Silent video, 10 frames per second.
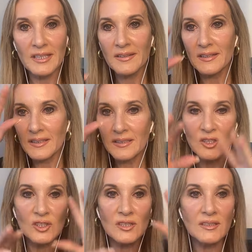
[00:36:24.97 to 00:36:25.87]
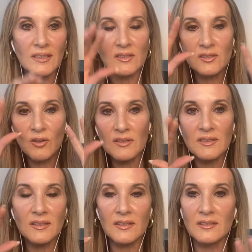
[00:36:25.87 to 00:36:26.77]
Take that energy that's
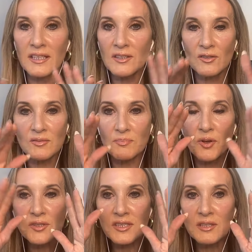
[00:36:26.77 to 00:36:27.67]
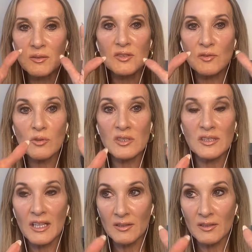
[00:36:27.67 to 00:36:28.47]
toxic and take those protein because thoughts,